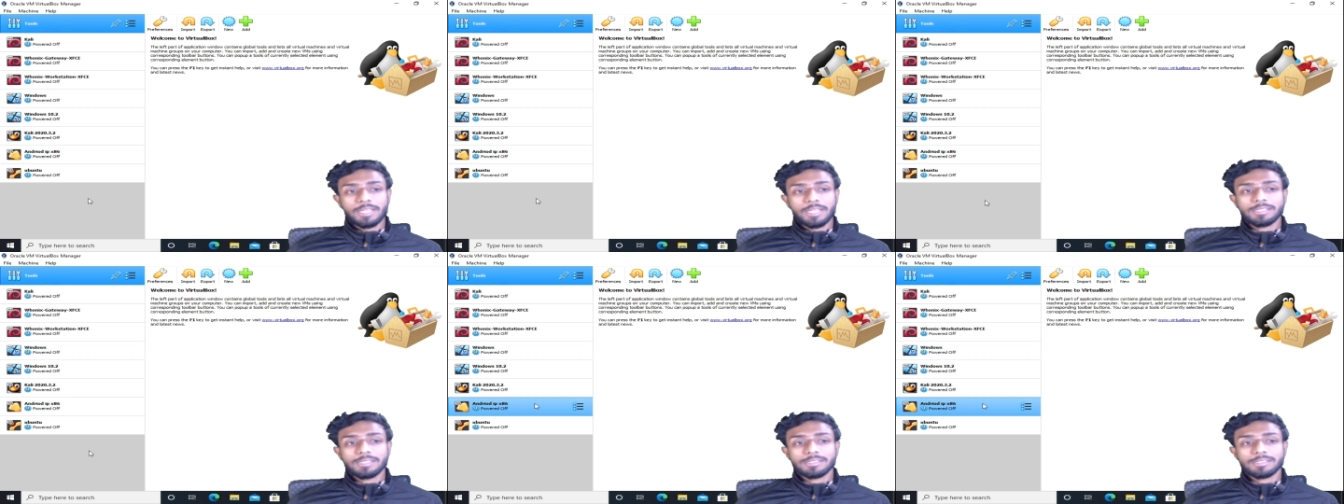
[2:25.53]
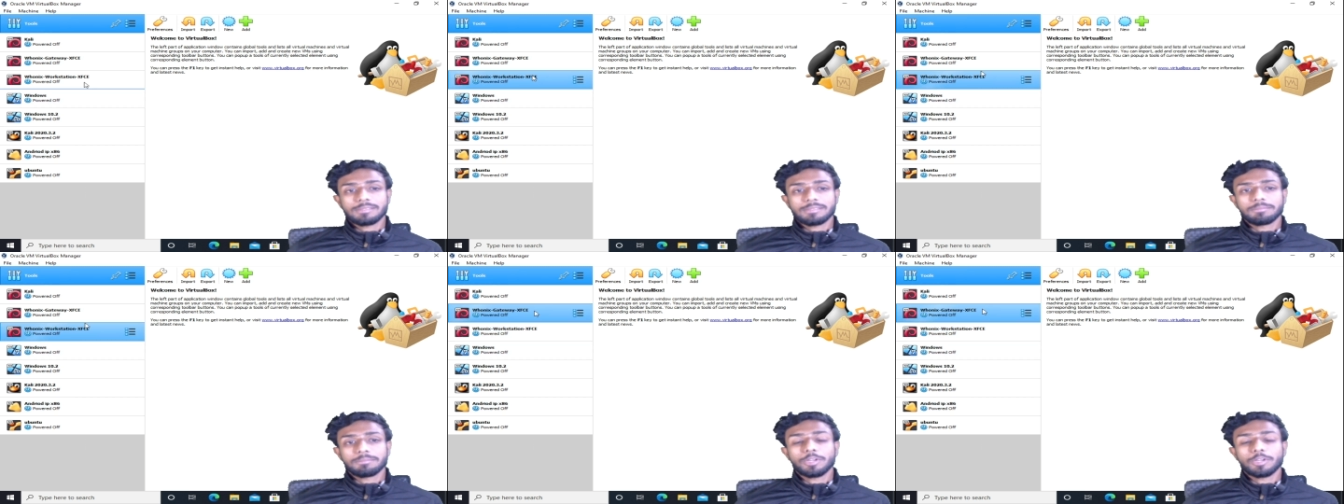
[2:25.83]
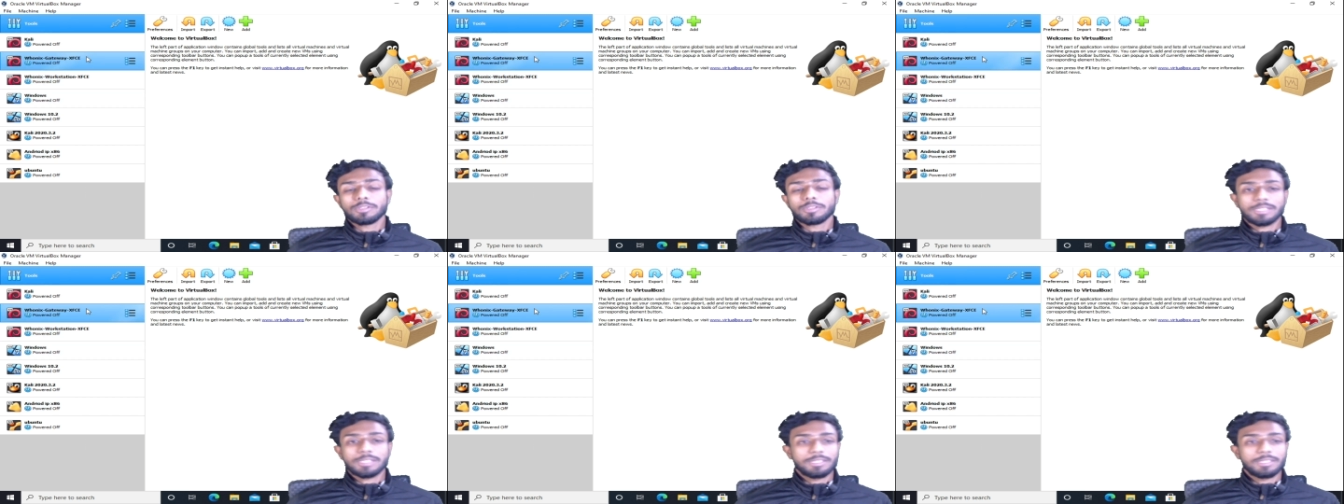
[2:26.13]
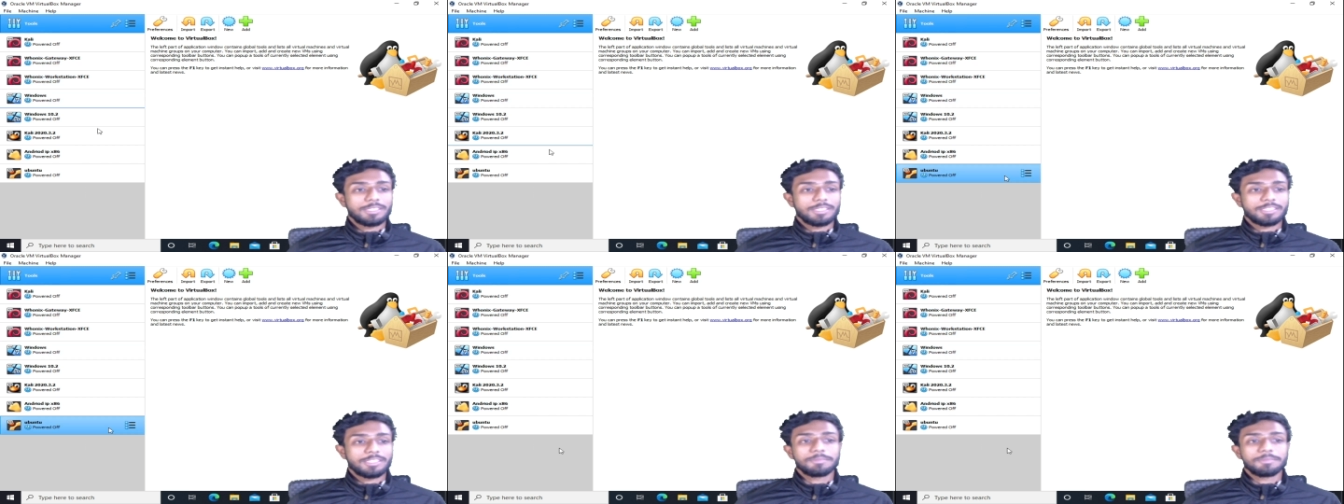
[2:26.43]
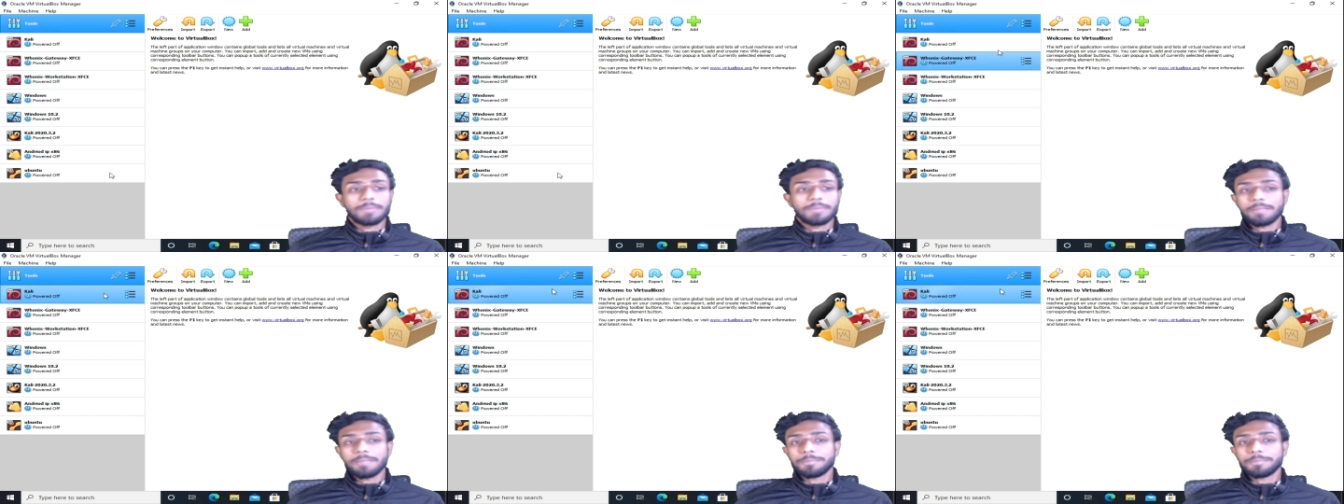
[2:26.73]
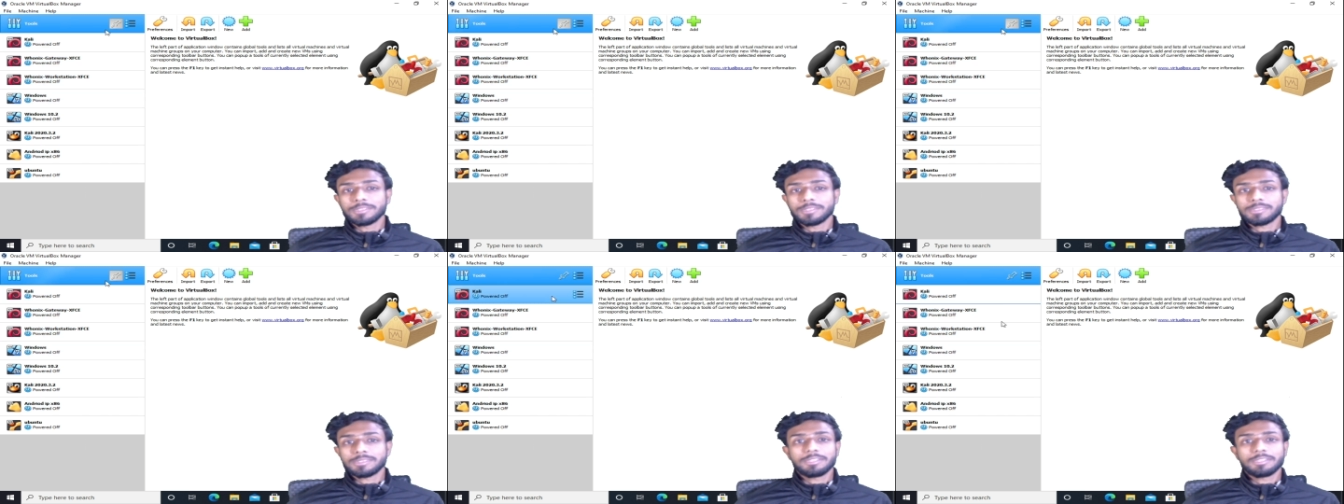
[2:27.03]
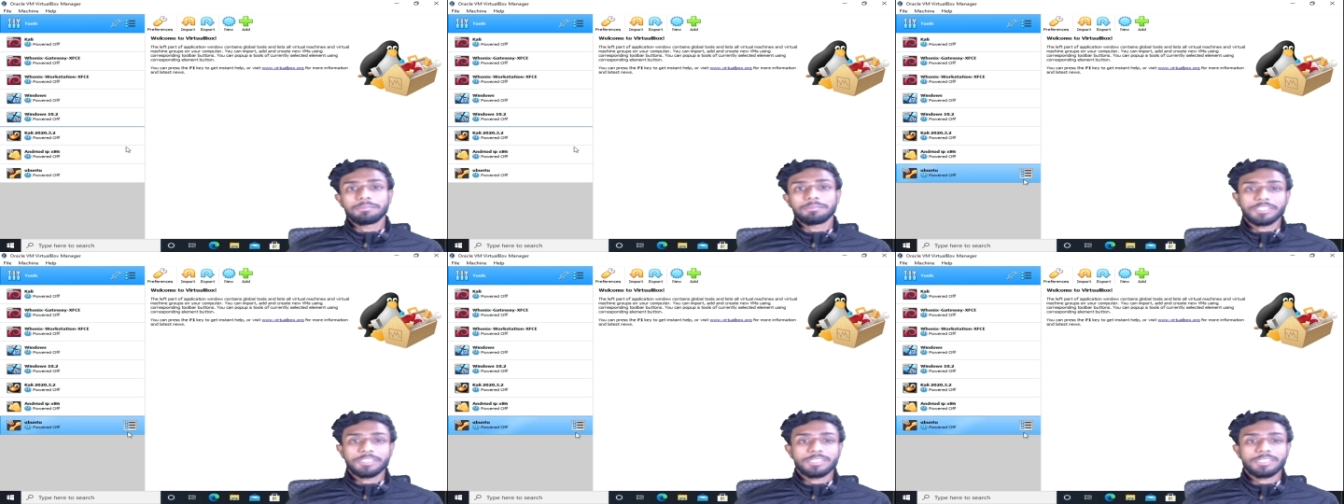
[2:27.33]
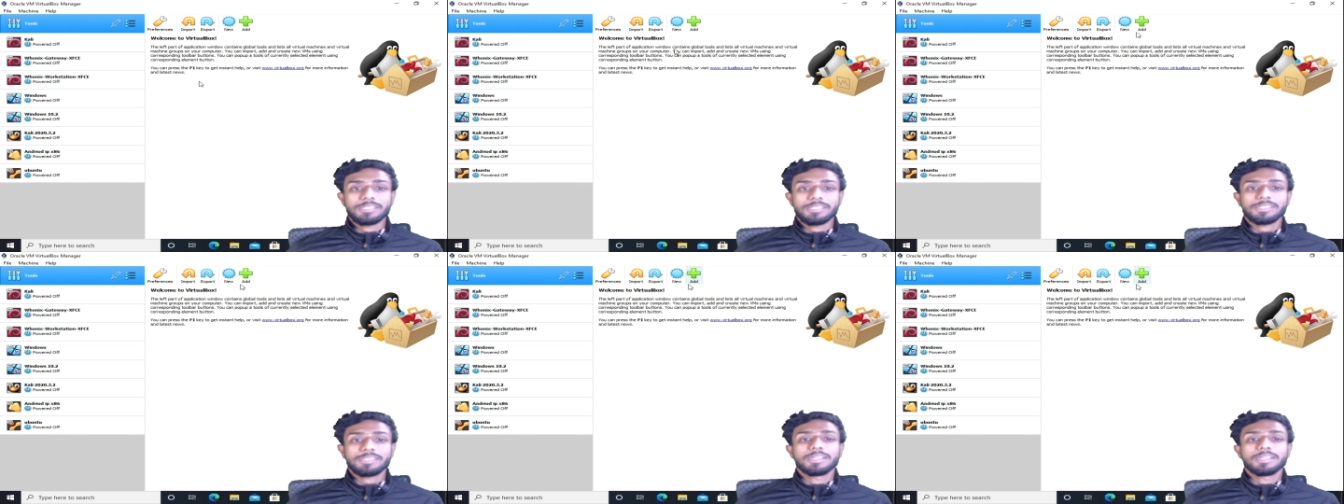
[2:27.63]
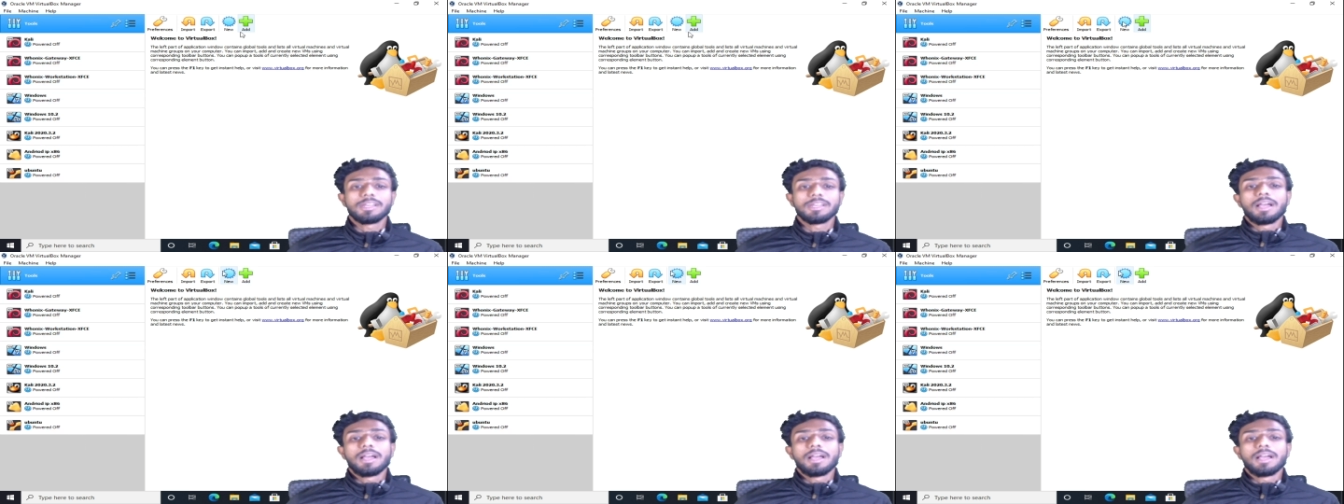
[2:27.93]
things because this is my personal machines